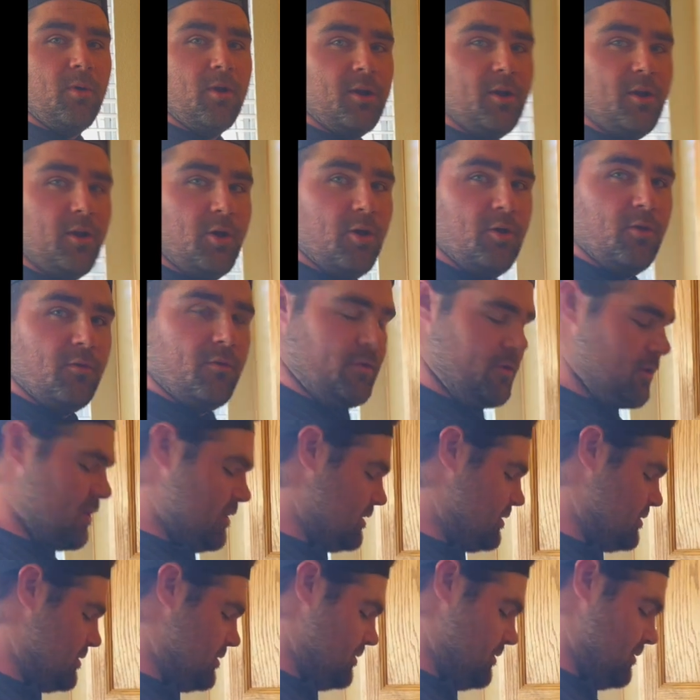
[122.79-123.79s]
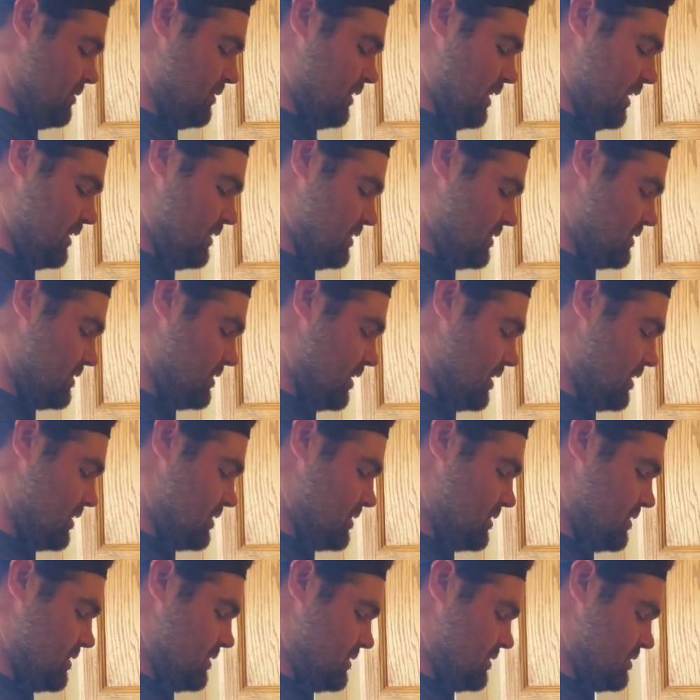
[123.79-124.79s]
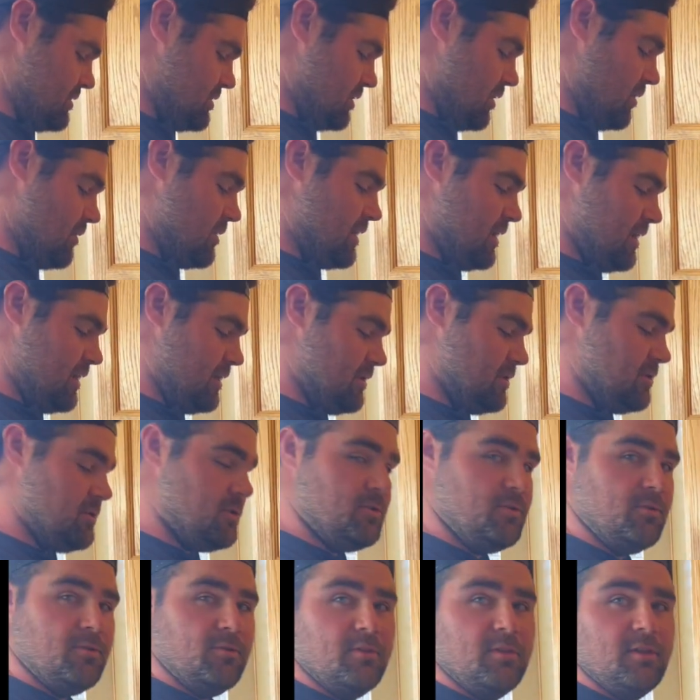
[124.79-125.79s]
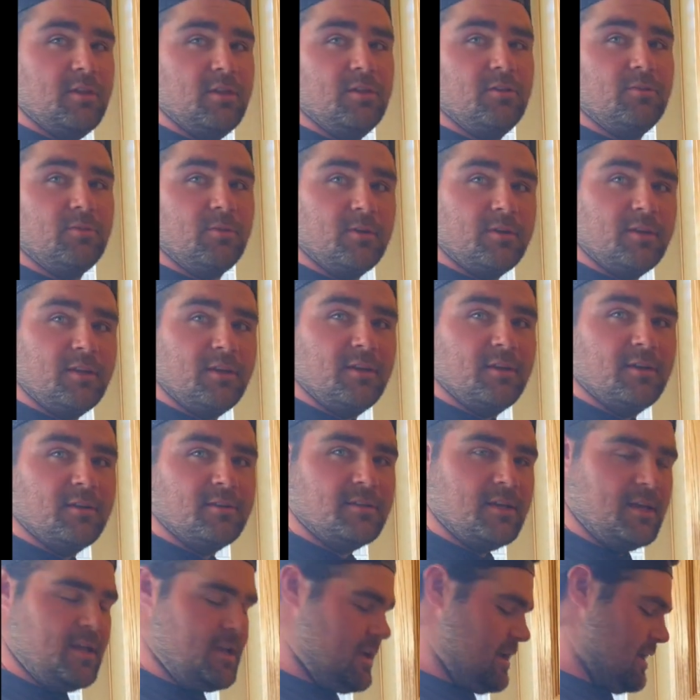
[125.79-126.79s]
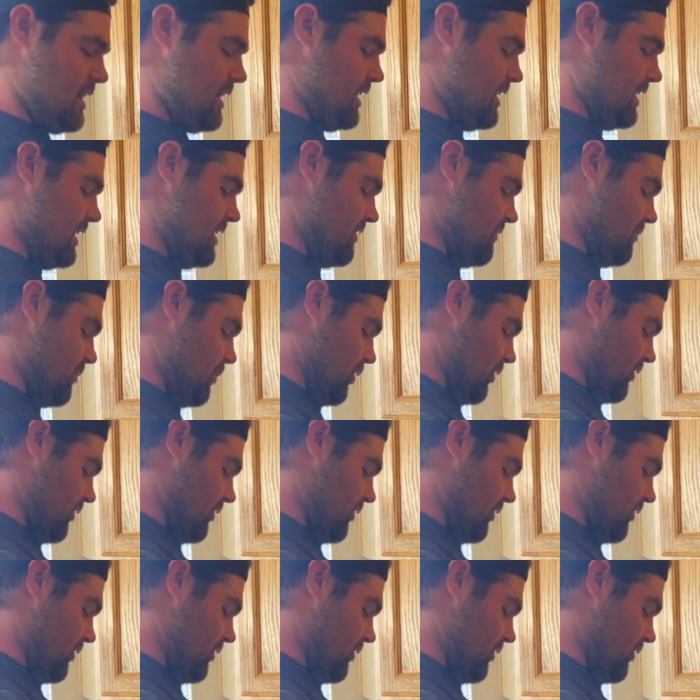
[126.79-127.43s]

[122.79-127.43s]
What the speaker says: it over to let the sauce soak into the tortillas and give more